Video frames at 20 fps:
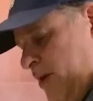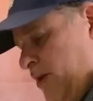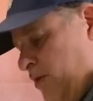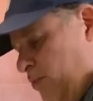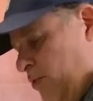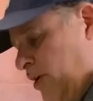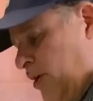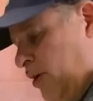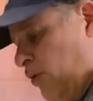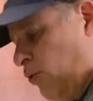
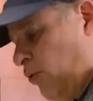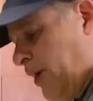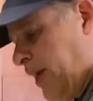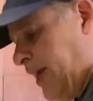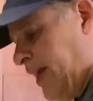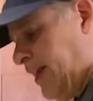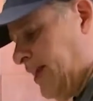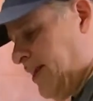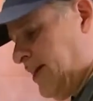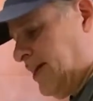We're going to
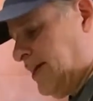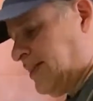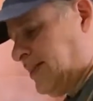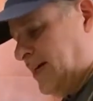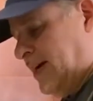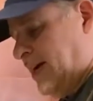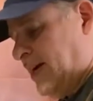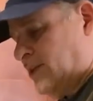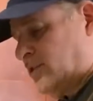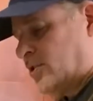wait
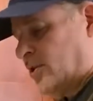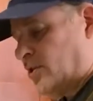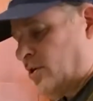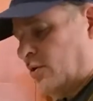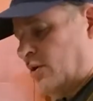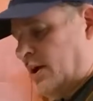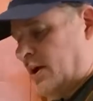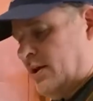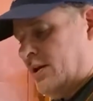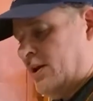until
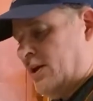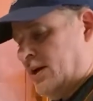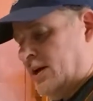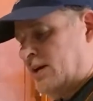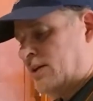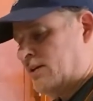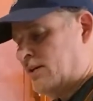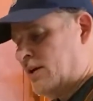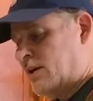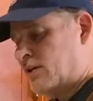
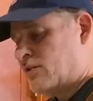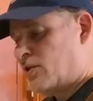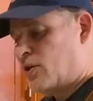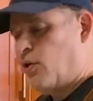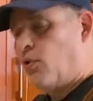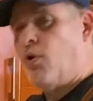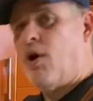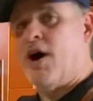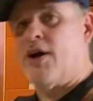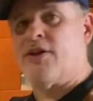the
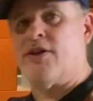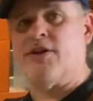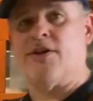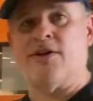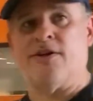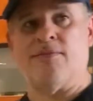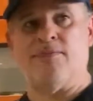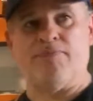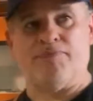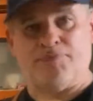
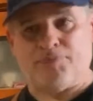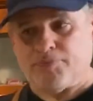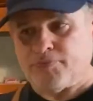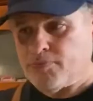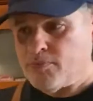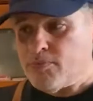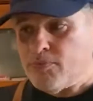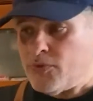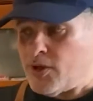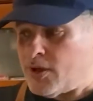water.
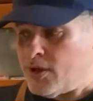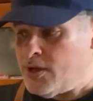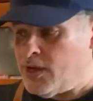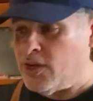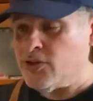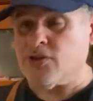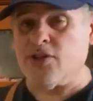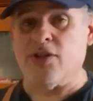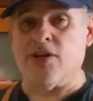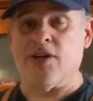
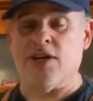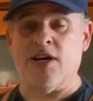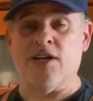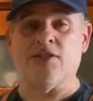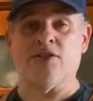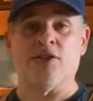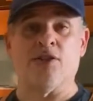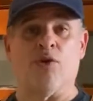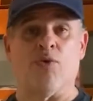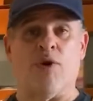
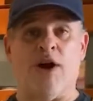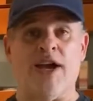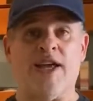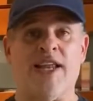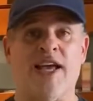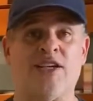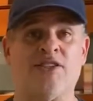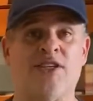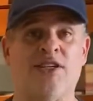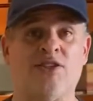Until the wine
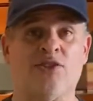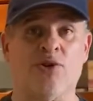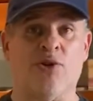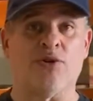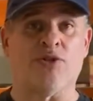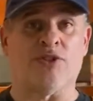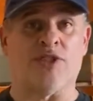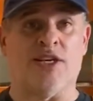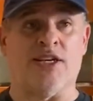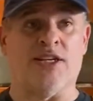actually
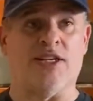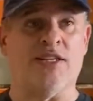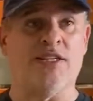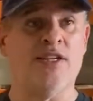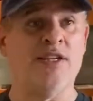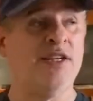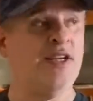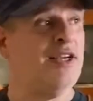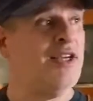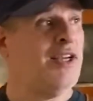soaks in
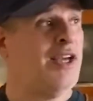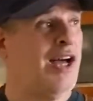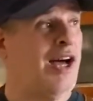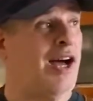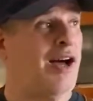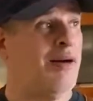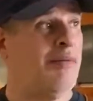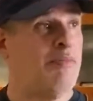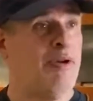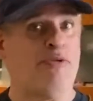
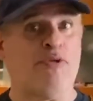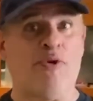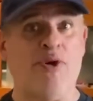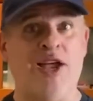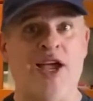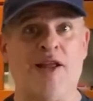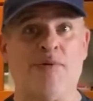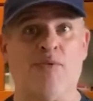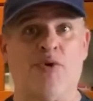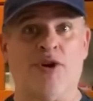before you
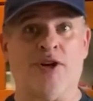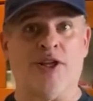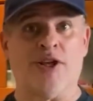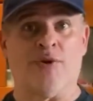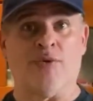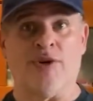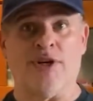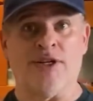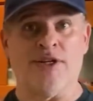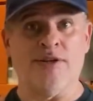add more
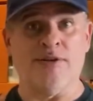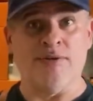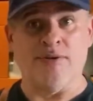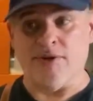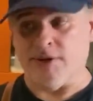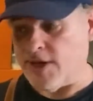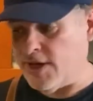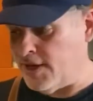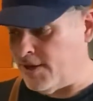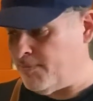liquid,
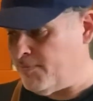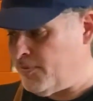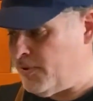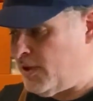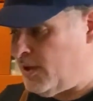okay?